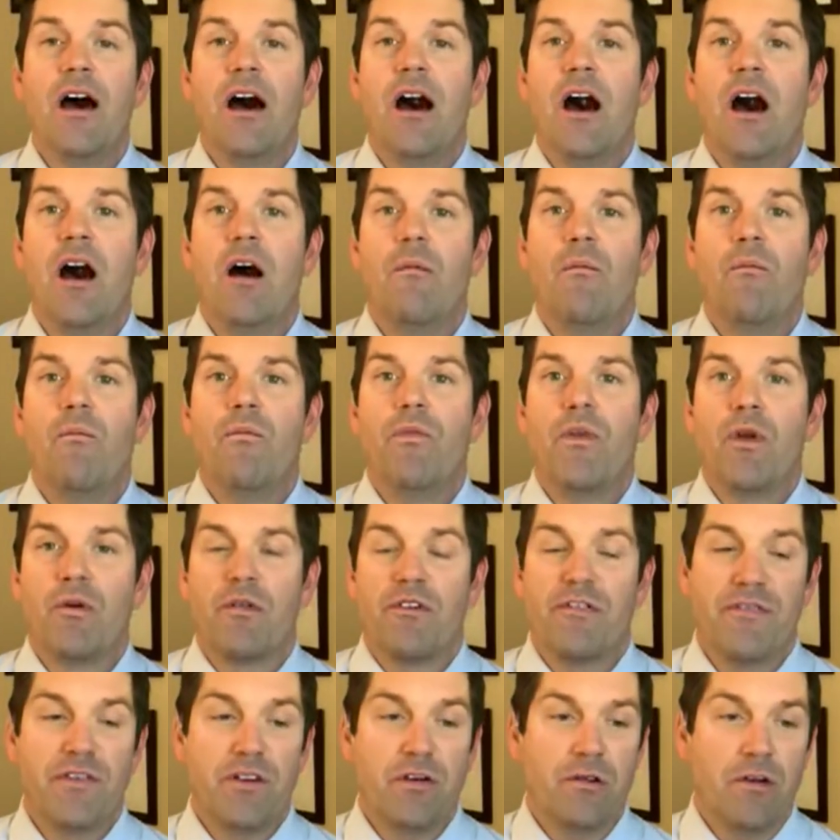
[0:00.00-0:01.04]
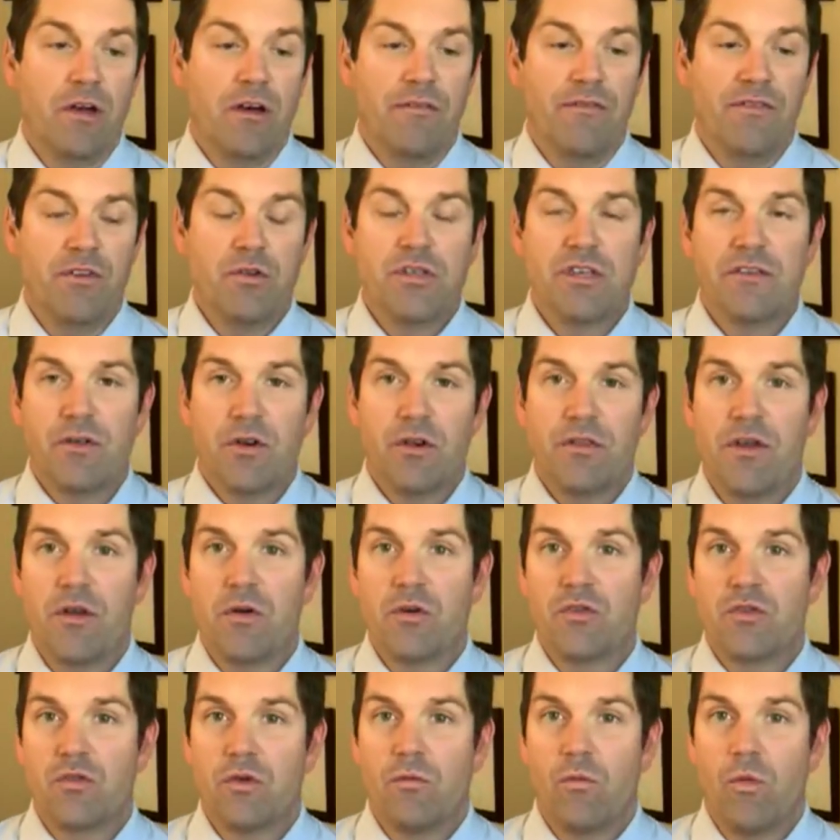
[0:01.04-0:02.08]
There were a few severe
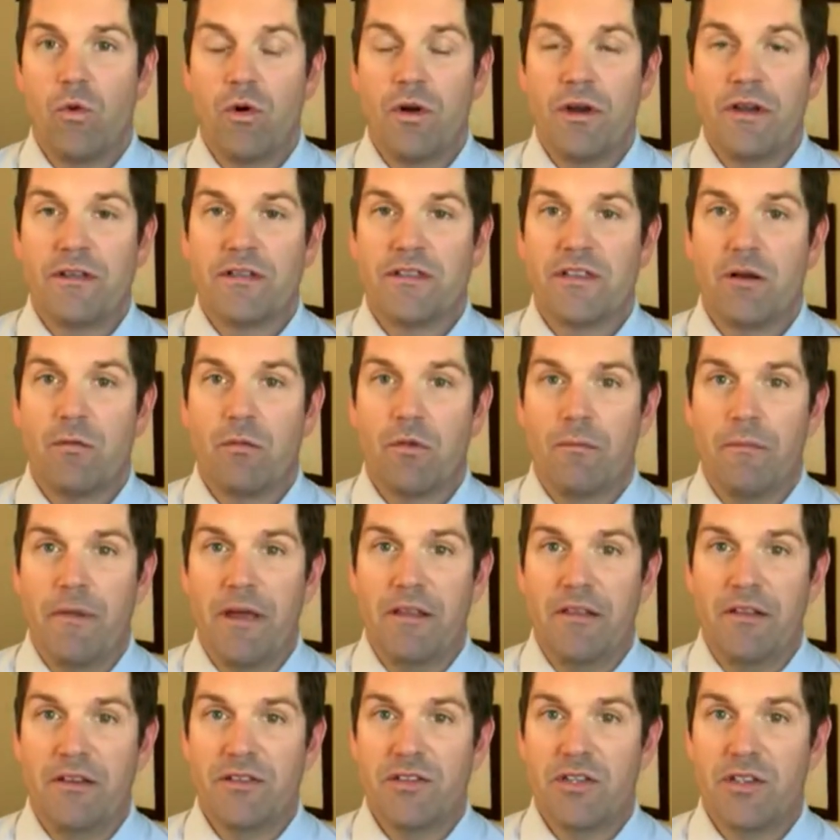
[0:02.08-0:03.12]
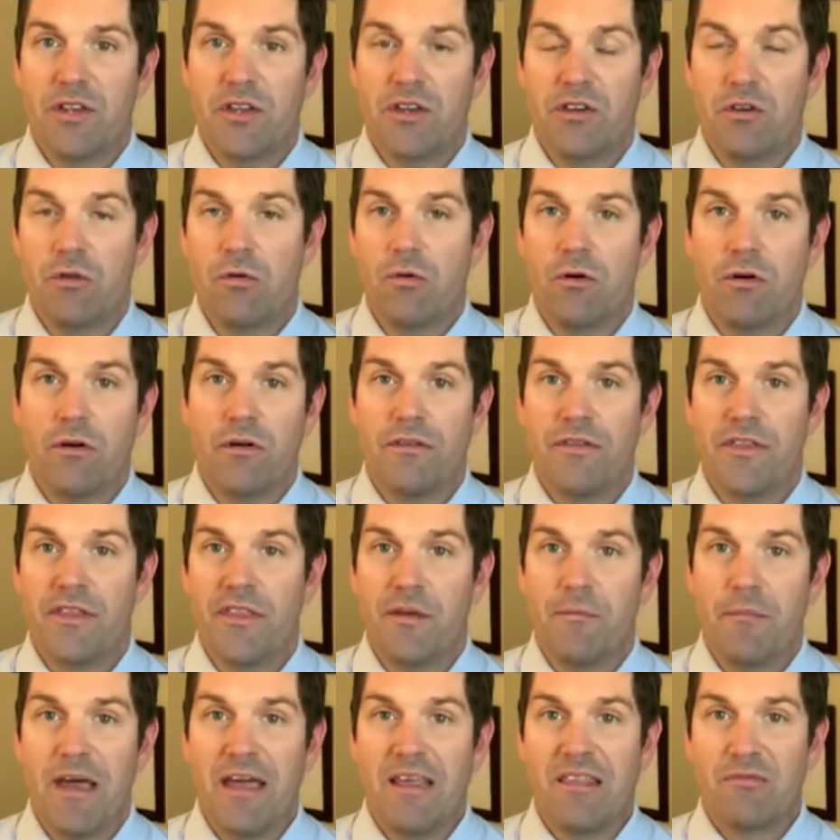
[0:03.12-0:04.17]
thunderstorm warnings that were mainly to the north,
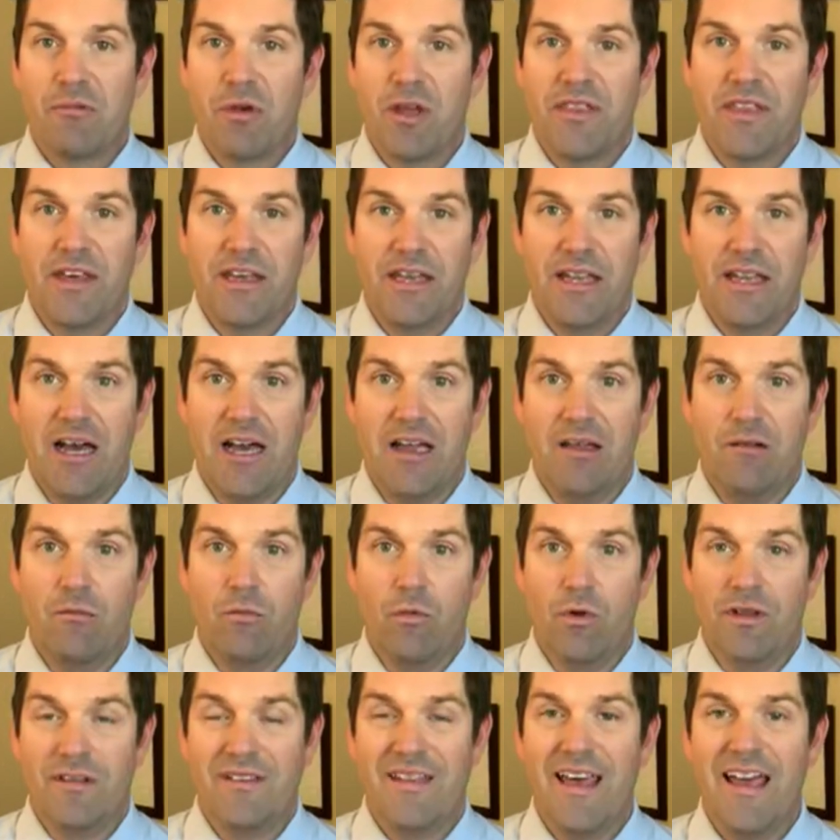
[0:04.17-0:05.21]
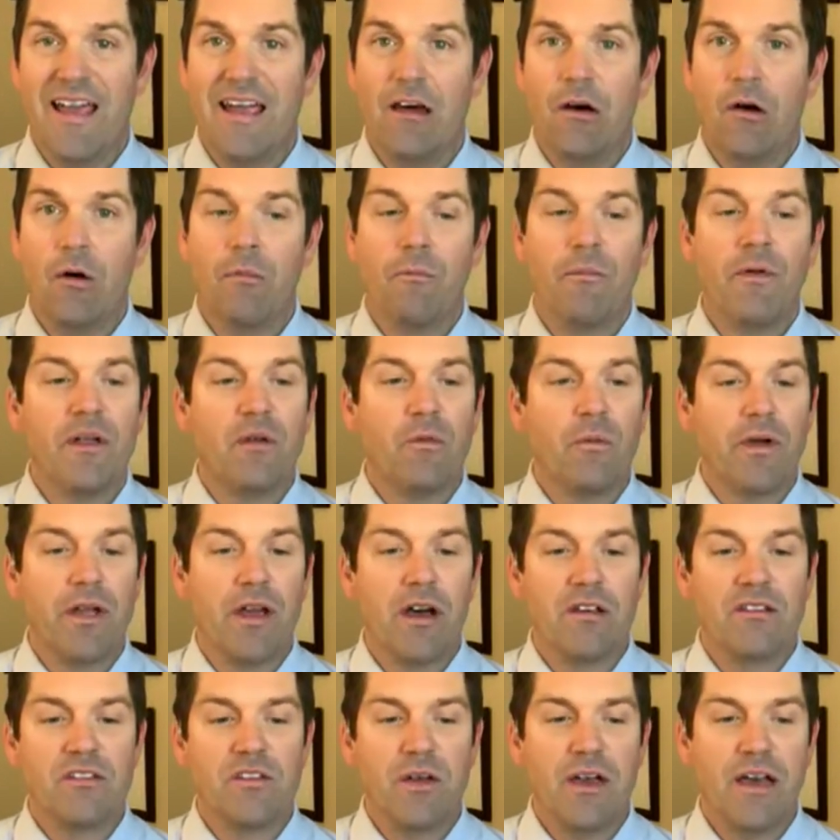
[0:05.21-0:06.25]
and the main threat night was hail. But
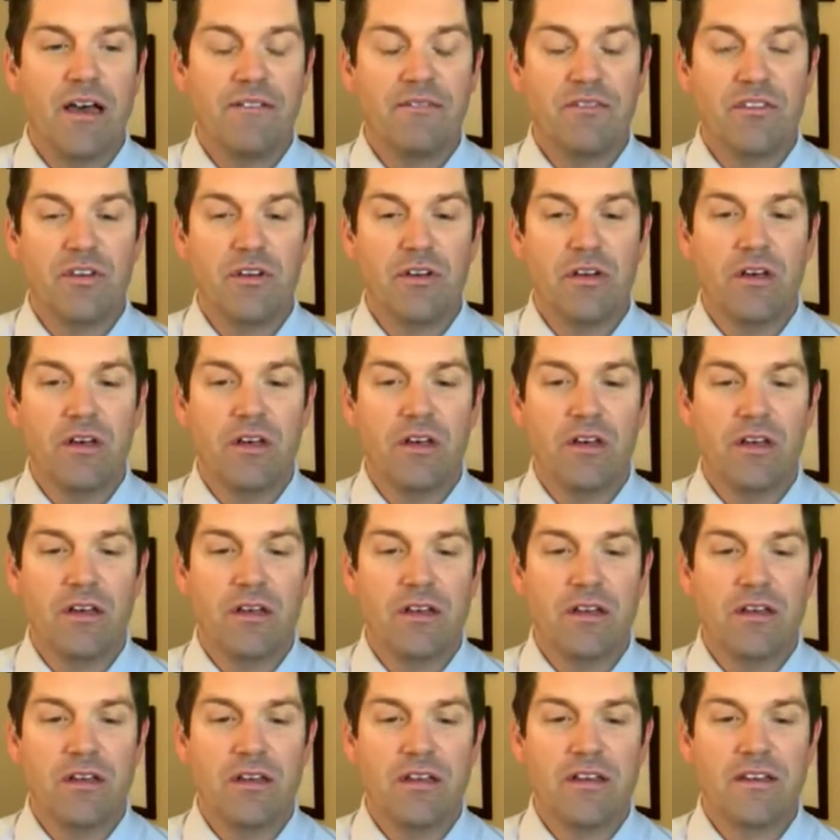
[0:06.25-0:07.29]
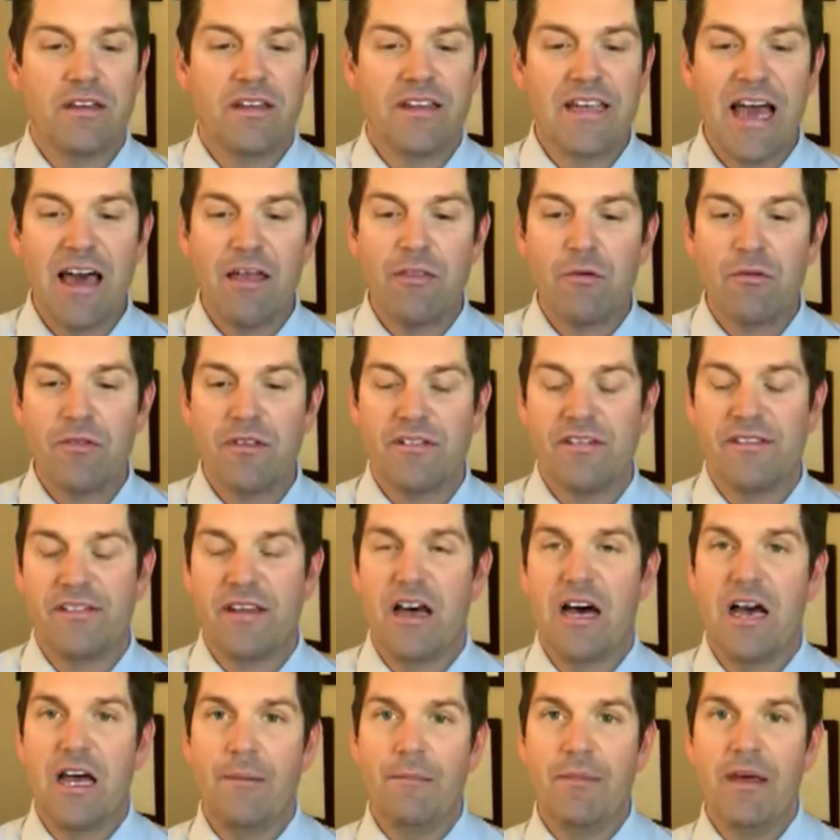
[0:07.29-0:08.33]
we also have to gather this
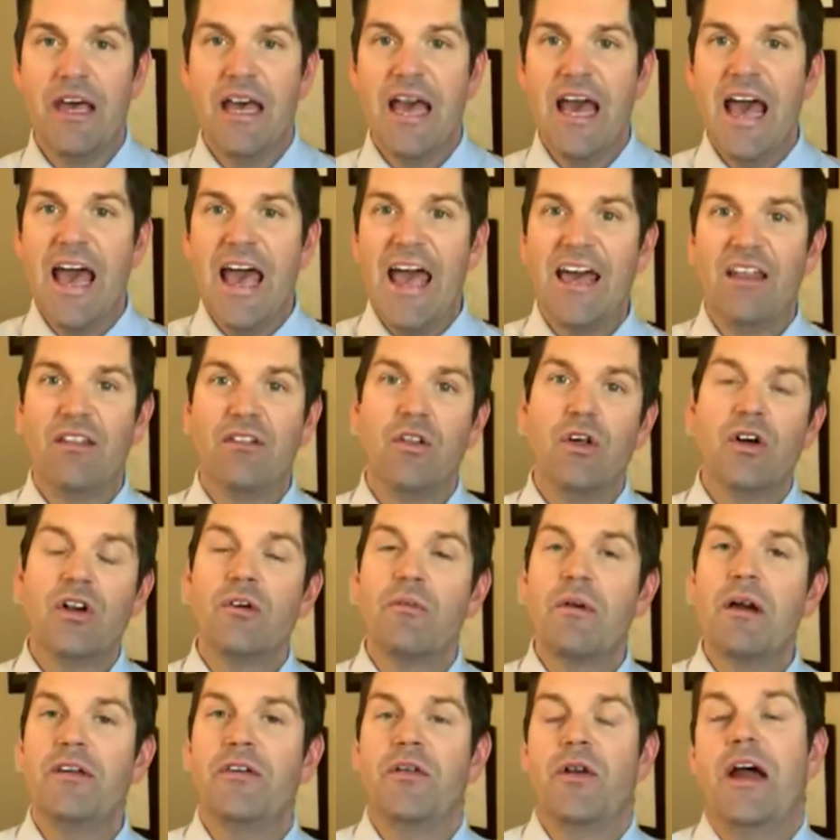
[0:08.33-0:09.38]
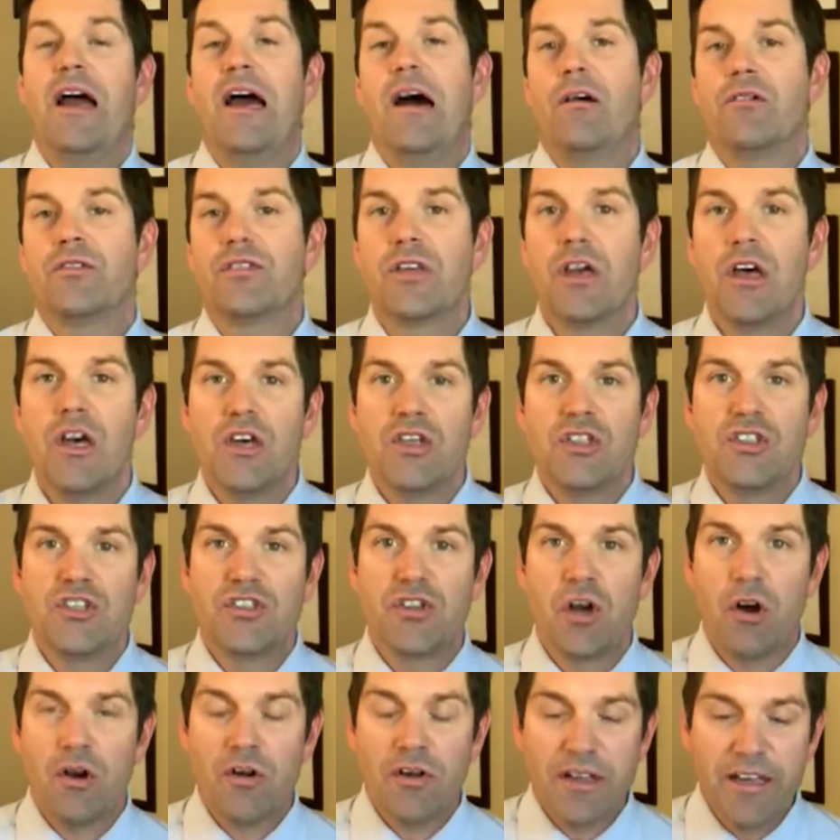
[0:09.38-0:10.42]
time and look around your house.
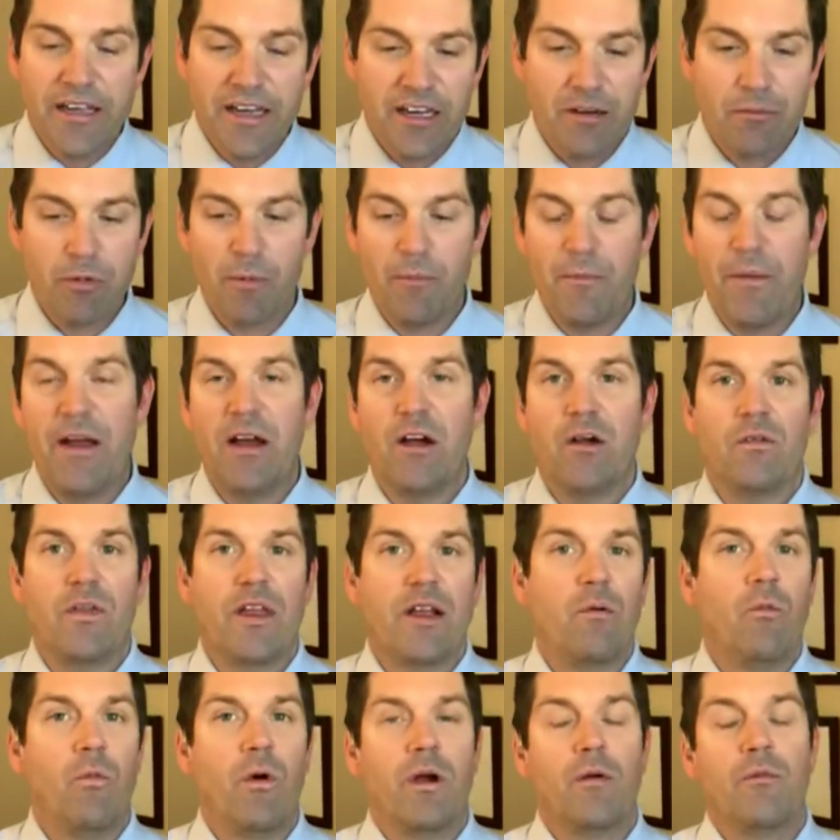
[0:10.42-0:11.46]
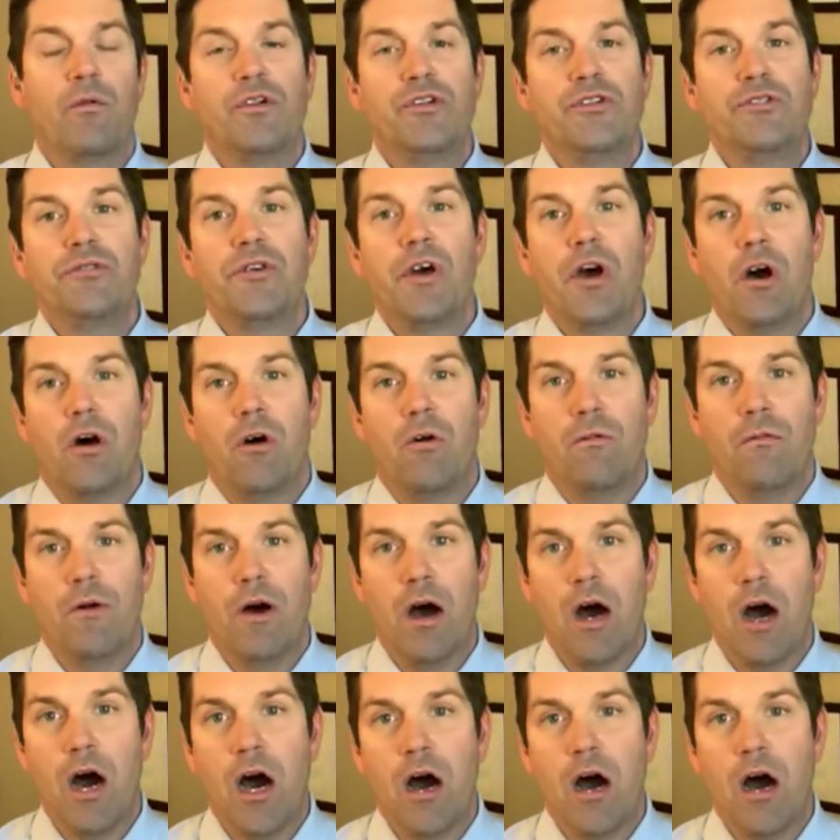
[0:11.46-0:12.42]
Start getting prepared. Like, where would you go